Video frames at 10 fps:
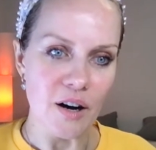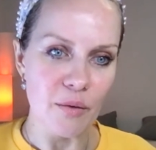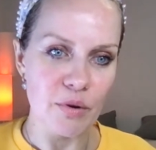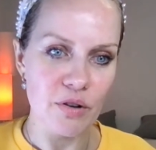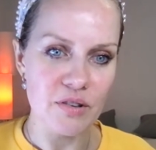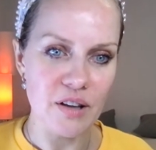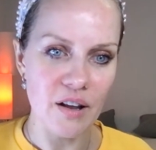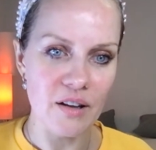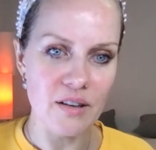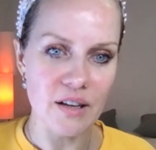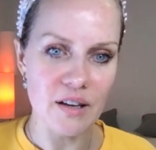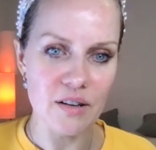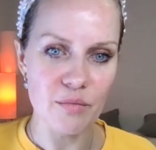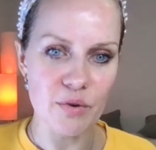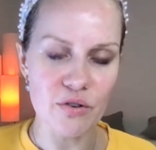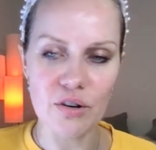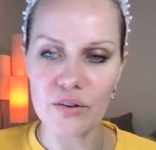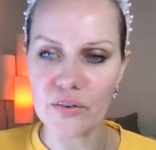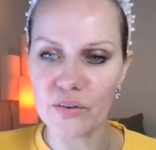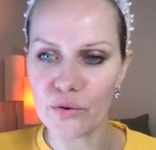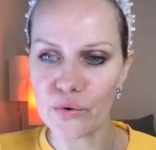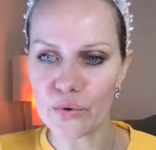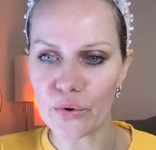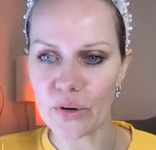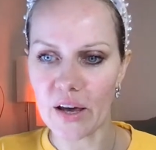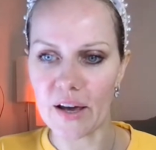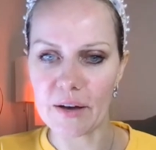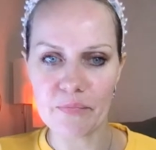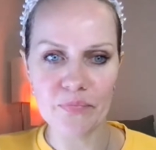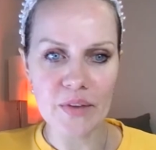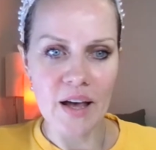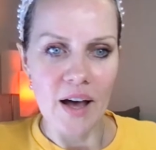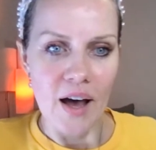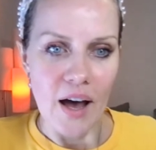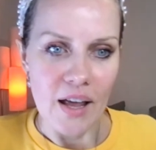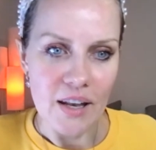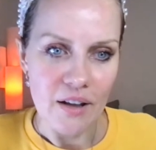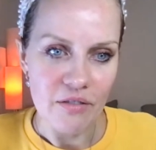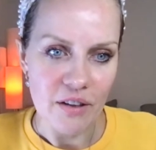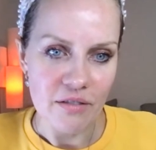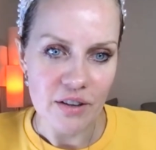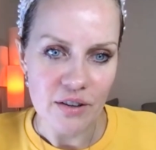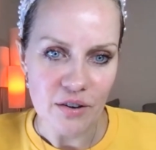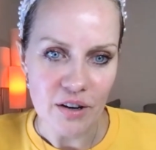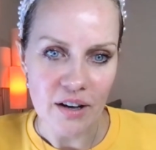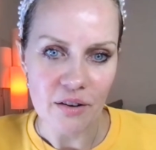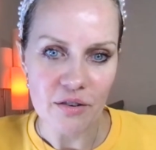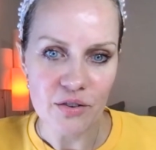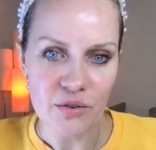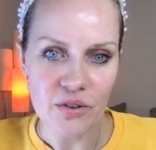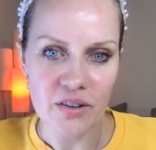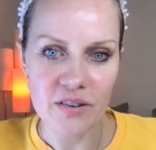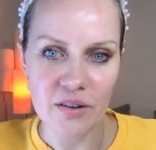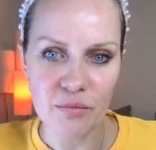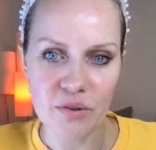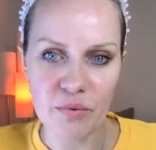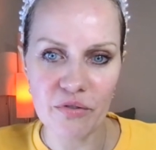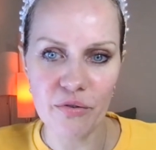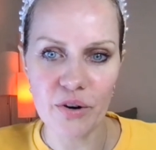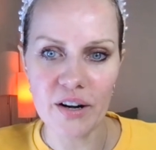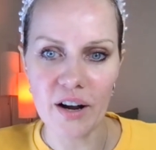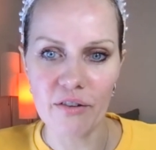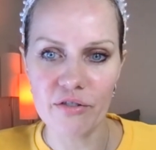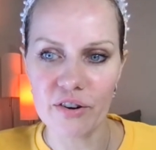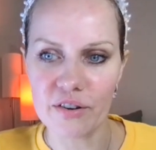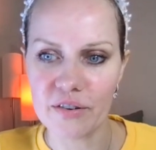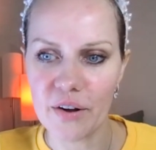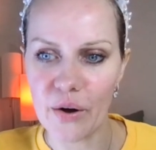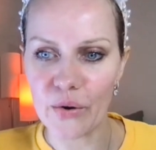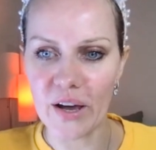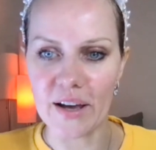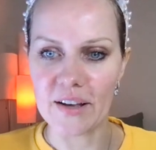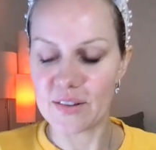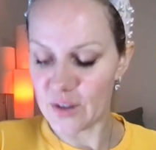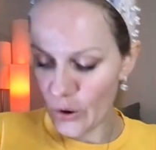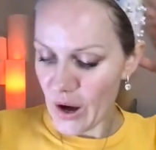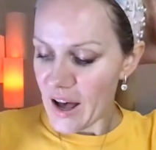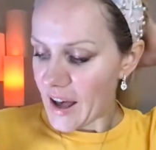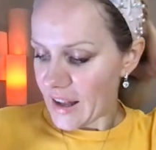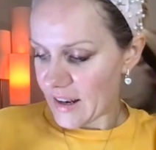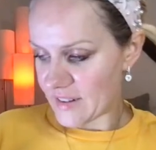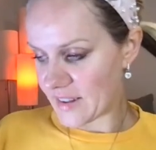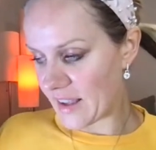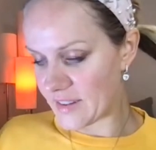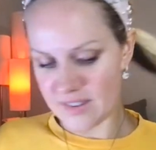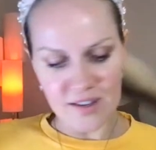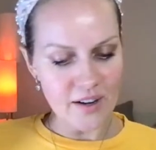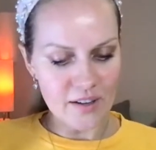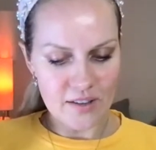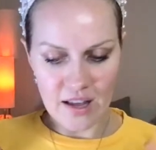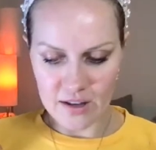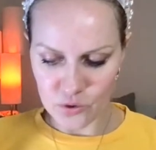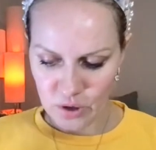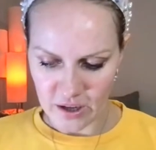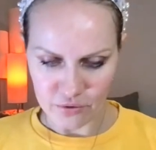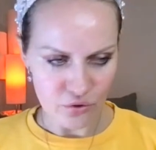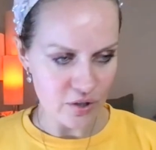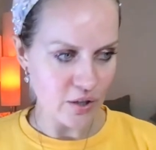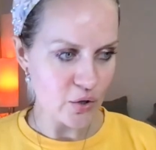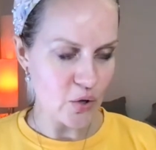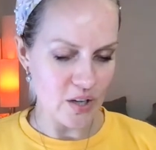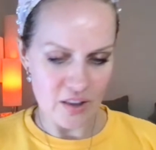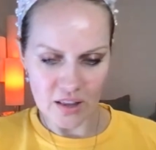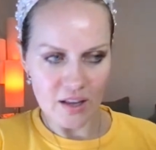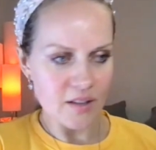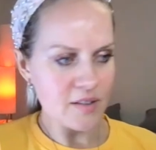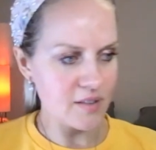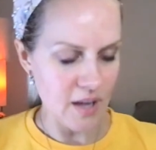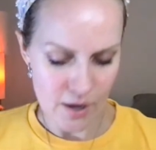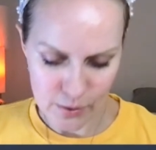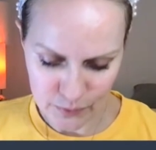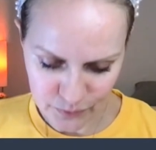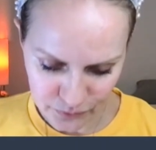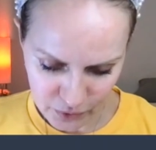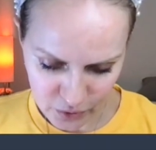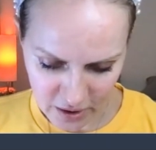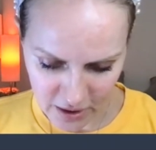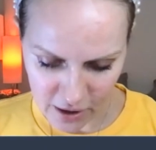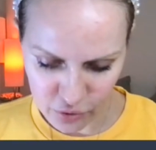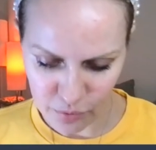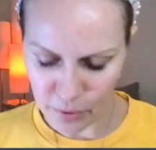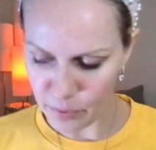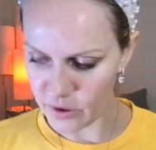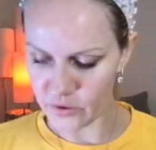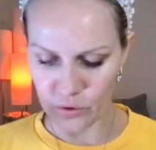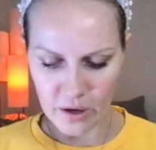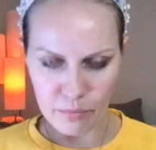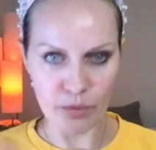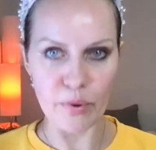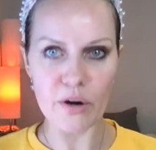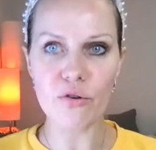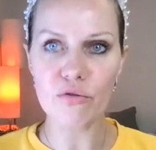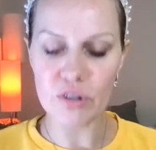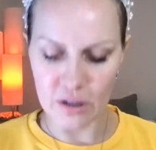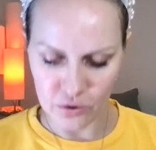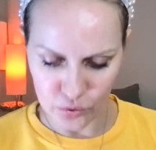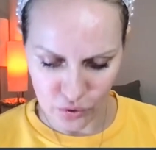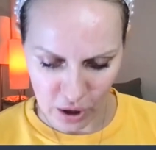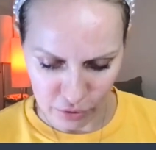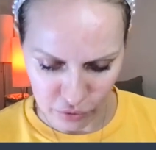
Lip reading: aminocell-D and Dermarollers too. Okay. I love that video. I always use serums before and after. Okay, so let's get started. Do I have to tell you anything else? Okay, how to prepare. So I prepare already. I told you